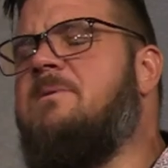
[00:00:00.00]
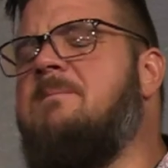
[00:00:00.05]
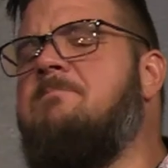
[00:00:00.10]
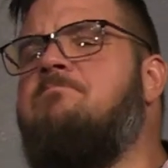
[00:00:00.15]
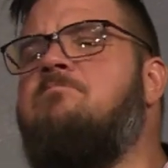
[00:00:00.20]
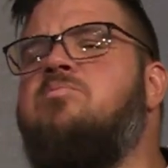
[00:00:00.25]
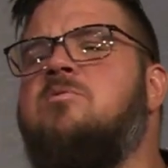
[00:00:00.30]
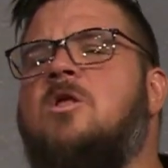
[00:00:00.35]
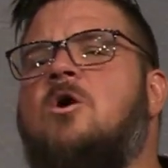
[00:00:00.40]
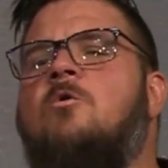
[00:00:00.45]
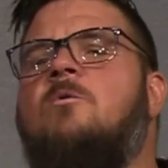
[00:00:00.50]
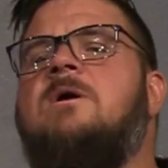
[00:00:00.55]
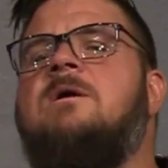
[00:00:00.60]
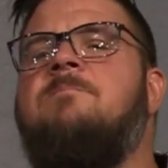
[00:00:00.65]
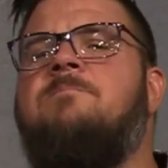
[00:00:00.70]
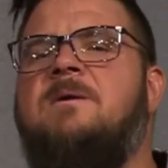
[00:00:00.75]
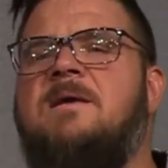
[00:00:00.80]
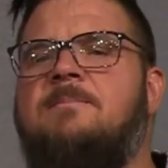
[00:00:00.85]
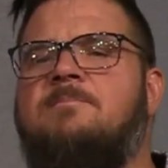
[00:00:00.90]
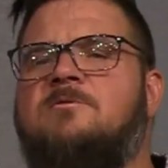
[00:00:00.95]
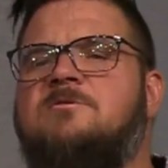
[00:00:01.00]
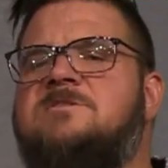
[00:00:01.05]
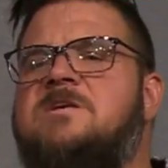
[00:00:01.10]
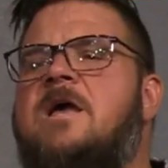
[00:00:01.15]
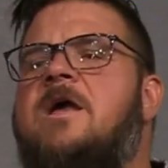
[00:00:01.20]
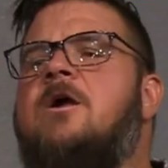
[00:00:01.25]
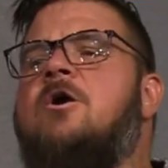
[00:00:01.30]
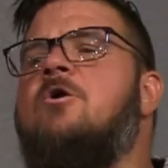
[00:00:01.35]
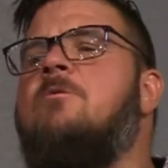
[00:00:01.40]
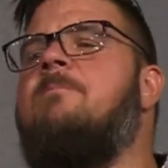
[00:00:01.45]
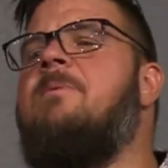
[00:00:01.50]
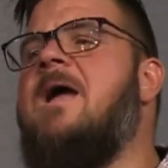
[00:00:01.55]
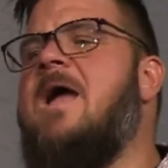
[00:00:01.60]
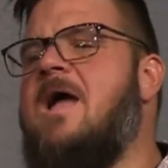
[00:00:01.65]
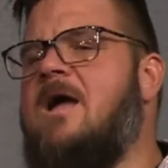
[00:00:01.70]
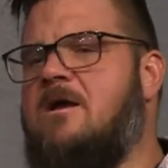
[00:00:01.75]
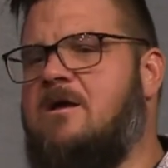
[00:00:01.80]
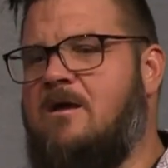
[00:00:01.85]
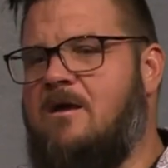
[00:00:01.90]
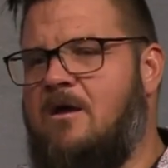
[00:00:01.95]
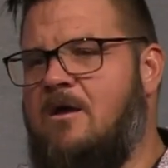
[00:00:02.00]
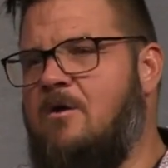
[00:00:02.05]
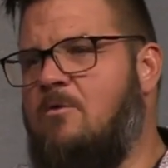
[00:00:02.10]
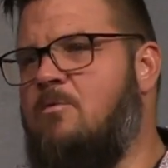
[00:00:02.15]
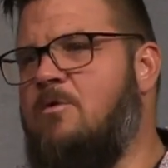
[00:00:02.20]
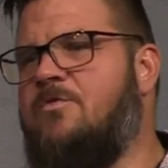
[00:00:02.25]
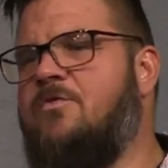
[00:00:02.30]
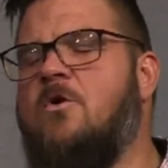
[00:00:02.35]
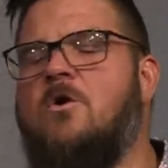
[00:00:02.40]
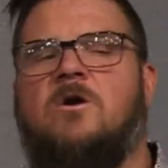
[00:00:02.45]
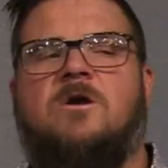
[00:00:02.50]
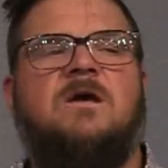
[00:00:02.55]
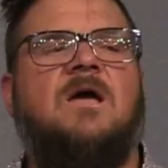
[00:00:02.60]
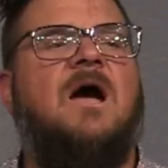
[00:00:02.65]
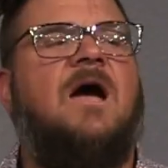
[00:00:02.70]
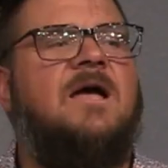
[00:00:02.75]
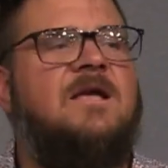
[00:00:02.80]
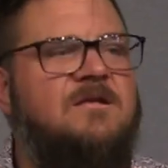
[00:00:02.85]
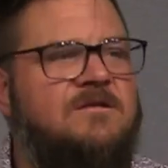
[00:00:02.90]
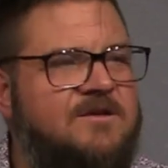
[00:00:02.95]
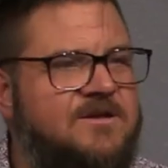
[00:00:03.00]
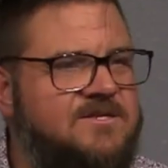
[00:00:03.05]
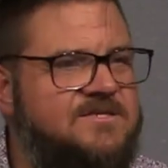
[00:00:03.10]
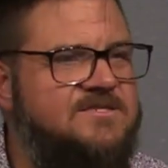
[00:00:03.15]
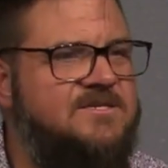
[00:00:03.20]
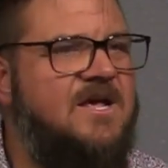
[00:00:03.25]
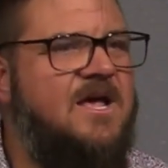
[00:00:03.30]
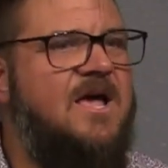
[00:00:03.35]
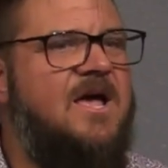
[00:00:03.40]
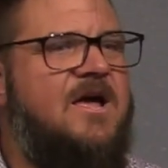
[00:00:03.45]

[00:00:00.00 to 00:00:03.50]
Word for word: blowing people's hair back with our kindness